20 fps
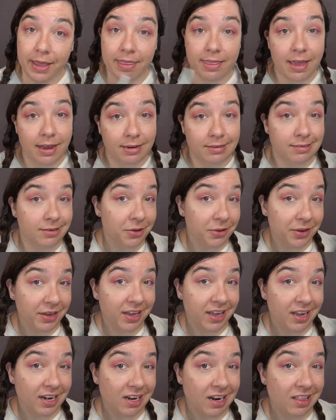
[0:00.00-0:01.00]
and that is
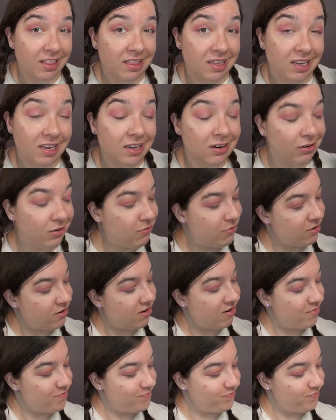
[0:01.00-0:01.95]
going in the inner corner.